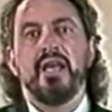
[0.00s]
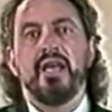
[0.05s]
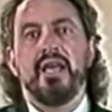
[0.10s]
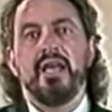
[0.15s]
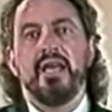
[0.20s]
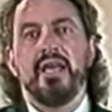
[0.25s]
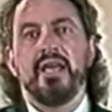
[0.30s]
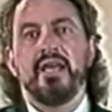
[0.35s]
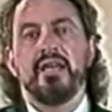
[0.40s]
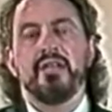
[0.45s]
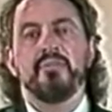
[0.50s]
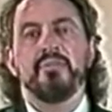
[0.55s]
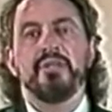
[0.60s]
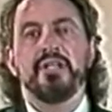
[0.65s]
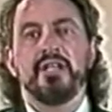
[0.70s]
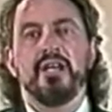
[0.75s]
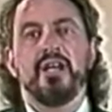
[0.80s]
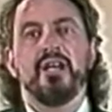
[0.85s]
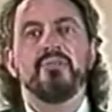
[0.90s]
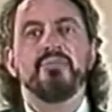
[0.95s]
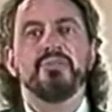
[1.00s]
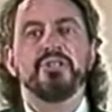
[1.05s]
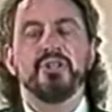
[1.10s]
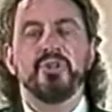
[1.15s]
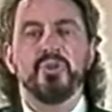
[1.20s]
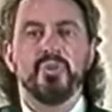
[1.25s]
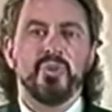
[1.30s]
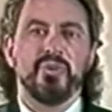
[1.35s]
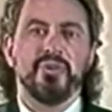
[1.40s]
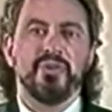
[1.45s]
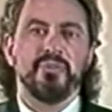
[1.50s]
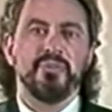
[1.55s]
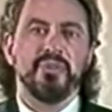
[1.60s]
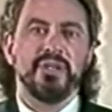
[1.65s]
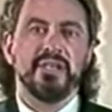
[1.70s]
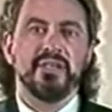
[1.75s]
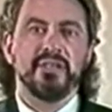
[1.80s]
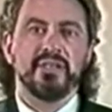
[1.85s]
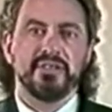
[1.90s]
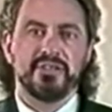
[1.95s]
and becomes an
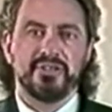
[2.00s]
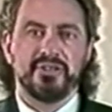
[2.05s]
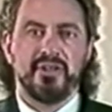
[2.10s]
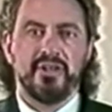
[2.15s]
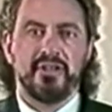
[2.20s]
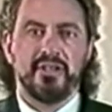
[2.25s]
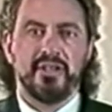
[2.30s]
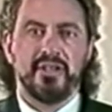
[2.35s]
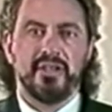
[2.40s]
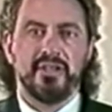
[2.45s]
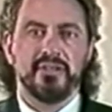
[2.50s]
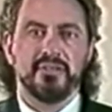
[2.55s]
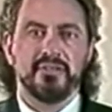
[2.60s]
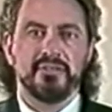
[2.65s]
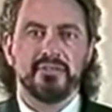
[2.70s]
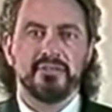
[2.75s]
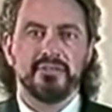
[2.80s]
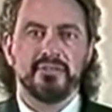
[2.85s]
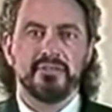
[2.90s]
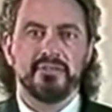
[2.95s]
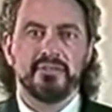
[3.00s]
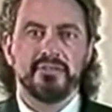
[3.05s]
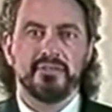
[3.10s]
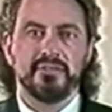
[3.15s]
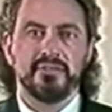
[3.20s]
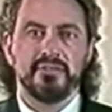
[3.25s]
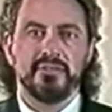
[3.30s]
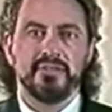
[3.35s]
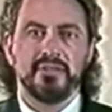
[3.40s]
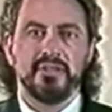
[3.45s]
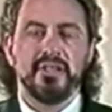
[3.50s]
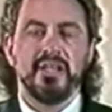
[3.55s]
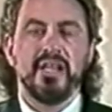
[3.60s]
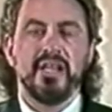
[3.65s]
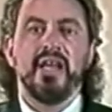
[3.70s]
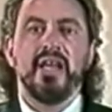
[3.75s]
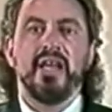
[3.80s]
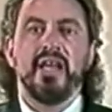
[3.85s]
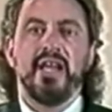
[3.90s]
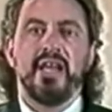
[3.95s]
orthopedic stocking.
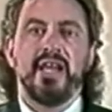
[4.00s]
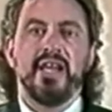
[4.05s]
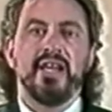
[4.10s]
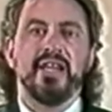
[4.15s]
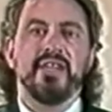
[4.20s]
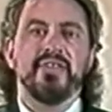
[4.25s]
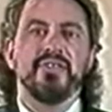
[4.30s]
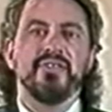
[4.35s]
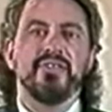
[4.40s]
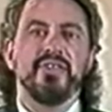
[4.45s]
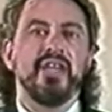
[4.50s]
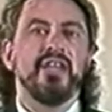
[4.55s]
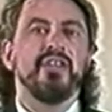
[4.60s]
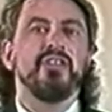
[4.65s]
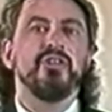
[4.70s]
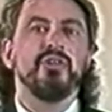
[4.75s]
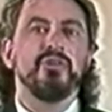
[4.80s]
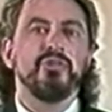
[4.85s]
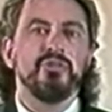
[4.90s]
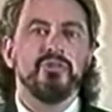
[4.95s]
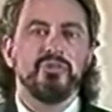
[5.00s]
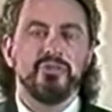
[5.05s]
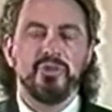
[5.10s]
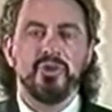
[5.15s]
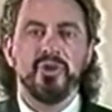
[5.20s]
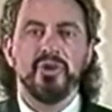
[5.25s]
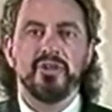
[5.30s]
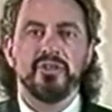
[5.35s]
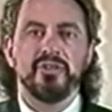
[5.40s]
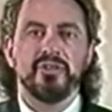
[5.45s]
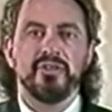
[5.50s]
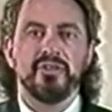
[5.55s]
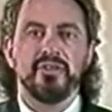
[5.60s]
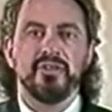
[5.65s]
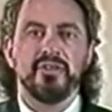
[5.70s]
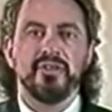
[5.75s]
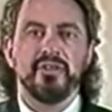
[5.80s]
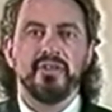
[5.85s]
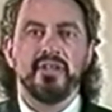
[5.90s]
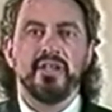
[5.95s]
And then the foot
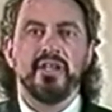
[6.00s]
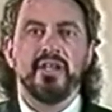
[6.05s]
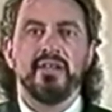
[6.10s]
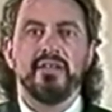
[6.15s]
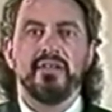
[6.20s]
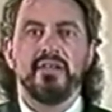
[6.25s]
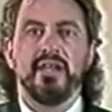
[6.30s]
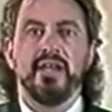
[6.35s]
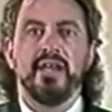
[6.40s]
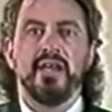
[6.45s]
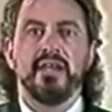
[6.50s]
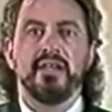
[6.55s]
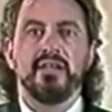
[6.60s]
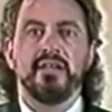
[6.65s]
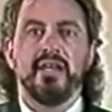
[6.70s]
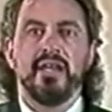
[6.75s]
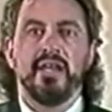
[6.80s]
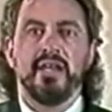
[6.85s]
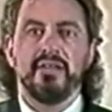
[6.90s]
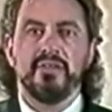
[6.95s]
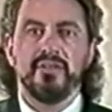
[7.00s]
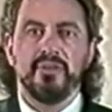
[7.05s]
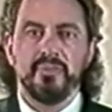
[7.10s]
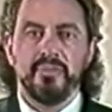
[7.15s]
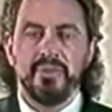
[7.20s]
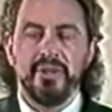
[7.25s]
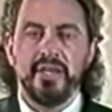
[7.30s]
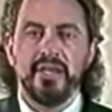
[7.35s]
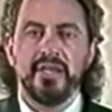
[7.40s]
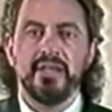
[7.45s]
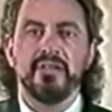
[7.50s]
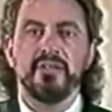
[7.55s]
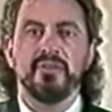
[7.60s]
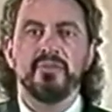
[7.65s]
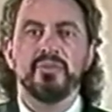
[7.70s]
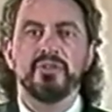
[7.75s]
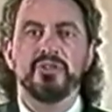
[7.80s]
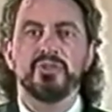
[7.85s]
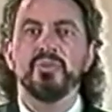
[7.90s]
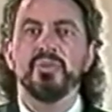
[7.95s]
that had the pain
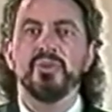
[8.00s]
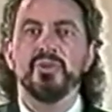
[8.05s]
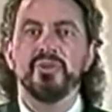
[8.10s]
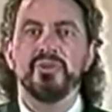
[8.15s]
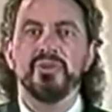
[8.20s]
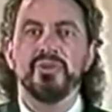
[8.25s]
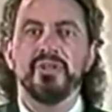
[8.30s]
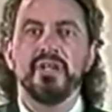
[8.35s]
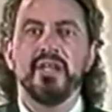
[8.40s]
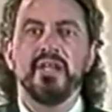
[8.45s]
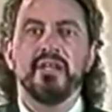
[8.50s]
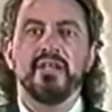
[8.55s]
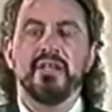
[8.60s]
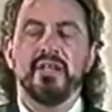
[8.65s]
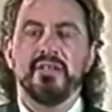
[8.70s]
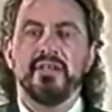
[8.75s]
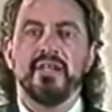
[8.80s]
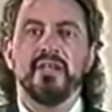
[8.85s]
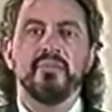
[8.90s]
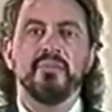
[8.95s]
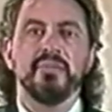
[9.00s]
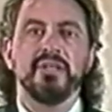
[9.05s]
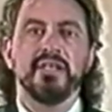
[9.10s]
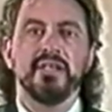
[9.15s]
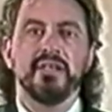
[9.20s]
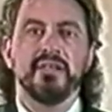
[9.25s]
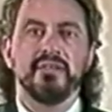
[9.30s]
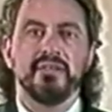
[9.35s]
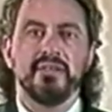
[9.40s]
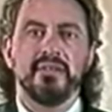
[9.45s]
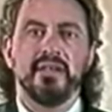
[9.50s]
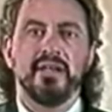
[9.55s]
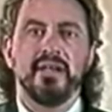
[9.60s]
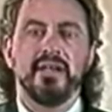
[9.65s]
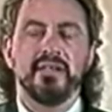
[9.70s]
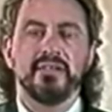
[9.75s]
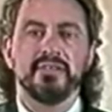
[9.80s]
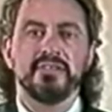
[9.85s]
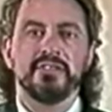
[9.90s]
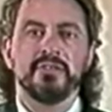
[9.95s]
and was wounded can then begin to
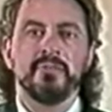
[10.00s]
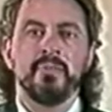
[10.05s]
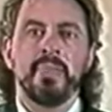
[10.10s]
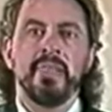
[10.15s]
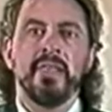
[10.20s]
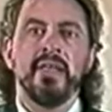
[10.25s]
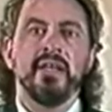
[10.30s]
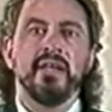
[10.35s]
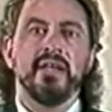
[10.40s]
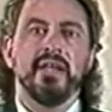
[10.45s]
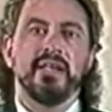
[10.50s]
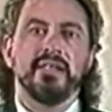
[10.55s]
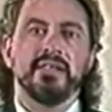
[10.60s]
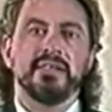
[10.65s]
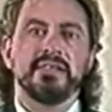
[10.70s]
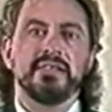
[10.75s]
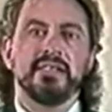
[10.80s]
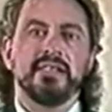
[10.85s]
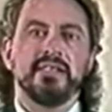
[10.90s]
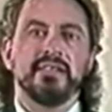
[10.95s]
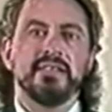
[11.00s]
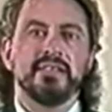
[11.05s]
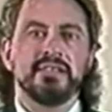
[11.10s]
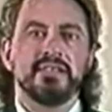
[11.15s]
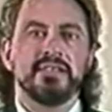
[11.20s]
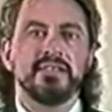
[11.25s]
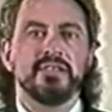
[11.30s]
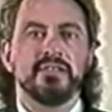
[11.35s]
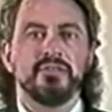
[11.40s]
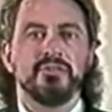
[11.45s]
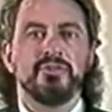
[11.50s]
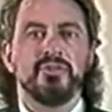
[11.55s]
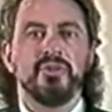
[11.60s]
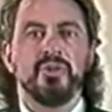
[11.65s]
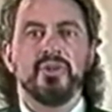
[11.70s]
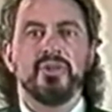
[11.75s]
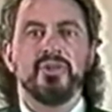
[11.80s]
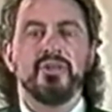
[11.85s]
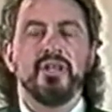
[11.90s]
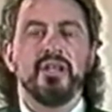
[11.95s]
dance. And see, this is a
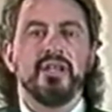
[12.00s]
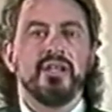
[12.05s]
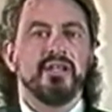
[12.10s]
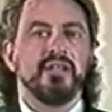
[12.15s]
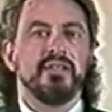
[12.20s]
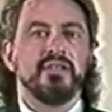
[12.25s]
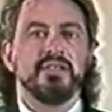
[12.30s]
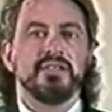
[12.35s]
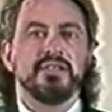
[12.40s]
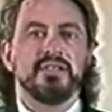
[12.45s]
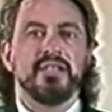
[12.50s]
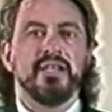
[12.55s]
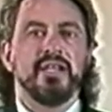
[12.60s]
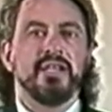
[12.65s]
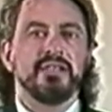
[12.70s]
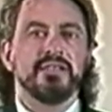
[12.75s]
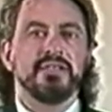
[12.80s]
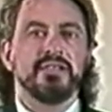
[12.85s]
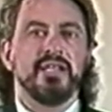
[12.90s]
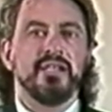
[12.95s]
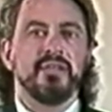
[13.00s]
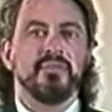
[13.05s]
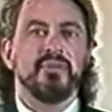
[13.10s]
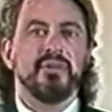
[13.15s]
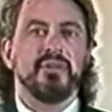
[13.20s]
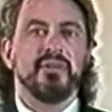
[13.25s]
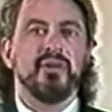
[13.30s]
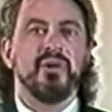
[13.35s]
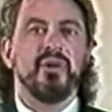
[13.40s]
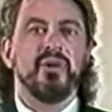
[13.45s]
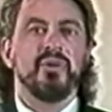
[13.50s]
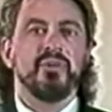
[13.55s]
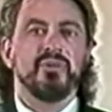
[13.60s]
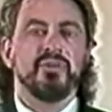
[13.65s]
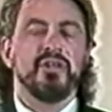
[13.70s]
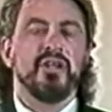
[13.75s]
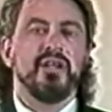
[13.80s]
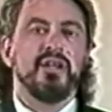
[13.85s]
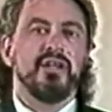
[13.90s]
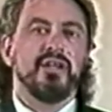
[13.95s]
foot, in this case, that belonged